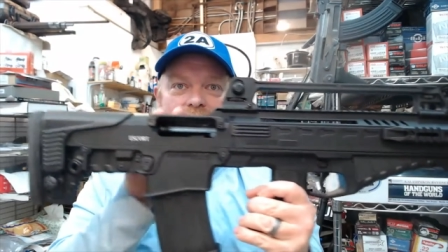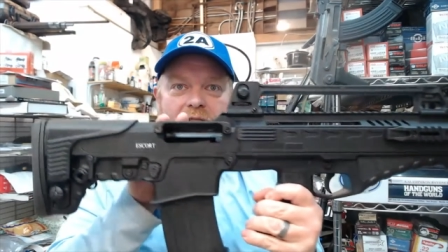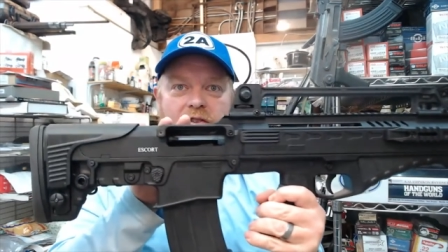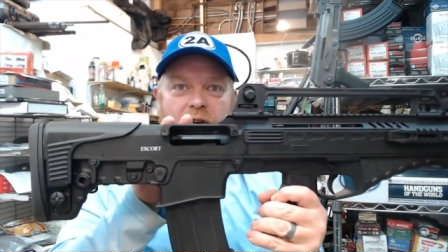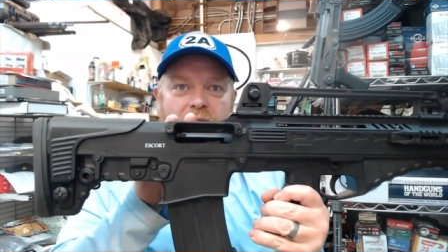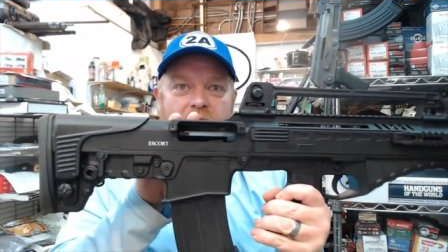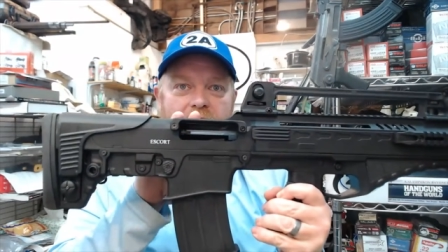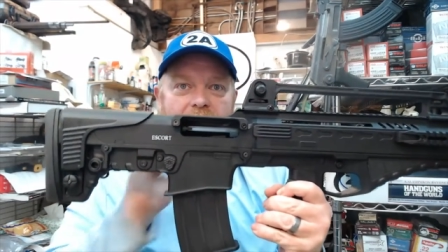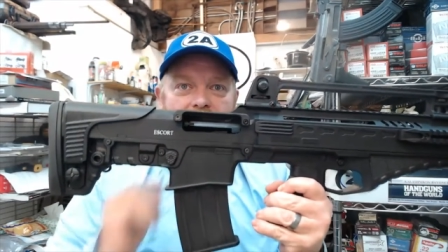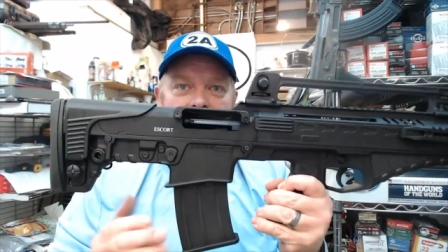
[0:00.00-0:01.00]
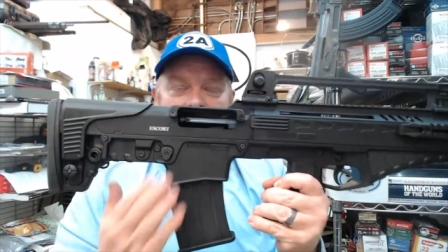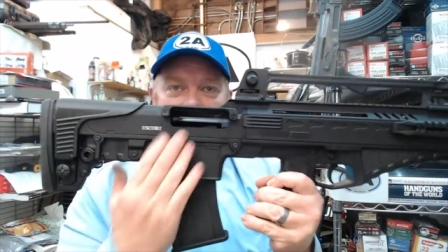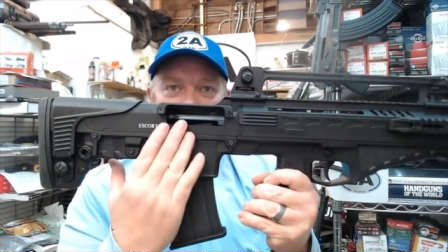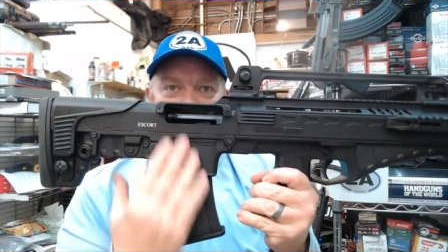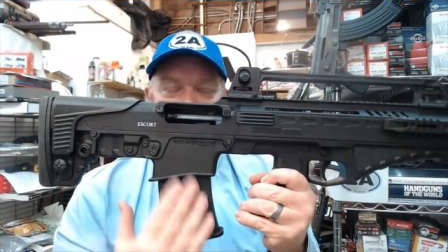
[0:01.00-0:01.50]
the trigger and
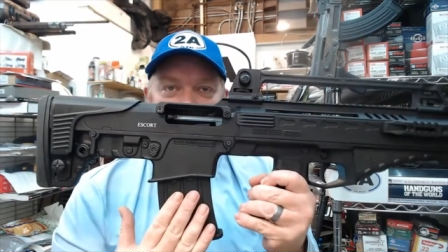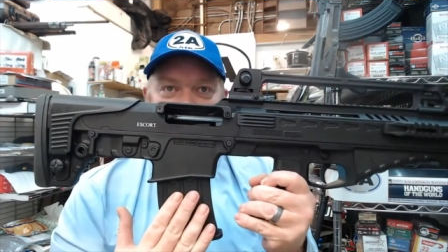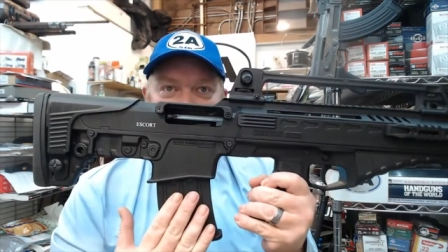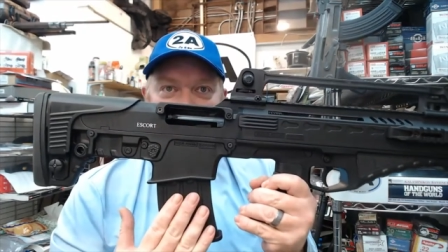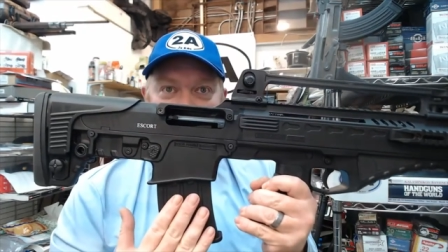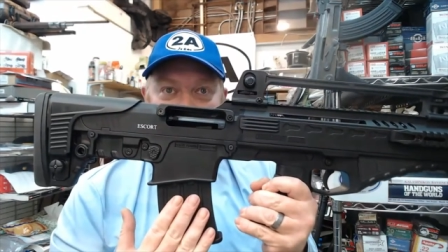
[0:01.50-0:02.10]
your magazine